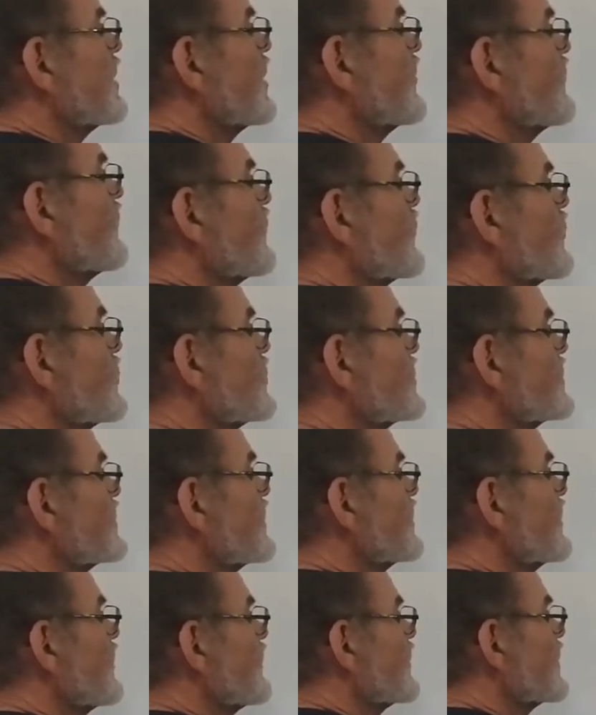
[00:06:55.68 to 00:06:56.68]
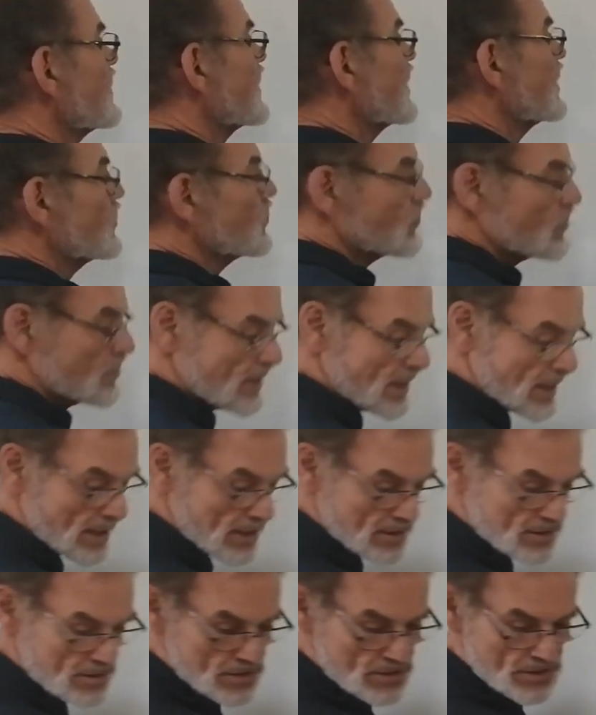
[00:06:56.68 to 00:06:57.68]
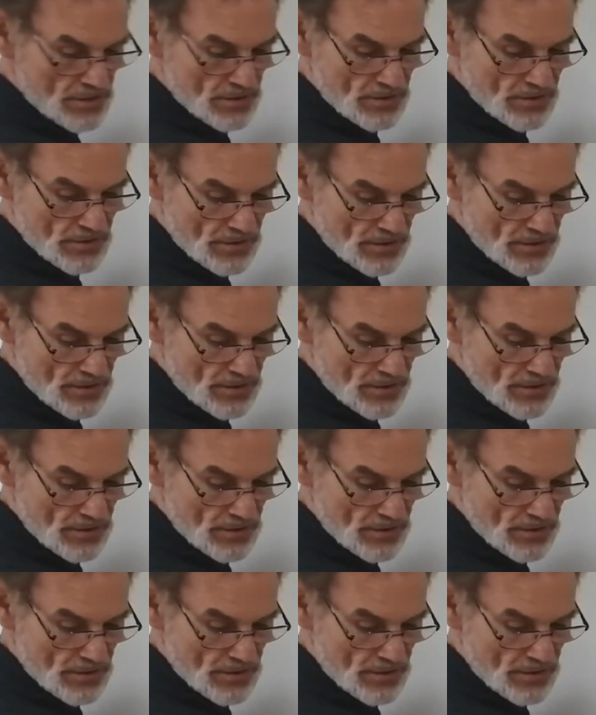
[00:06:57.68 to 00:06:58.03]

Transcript: a force that they call X.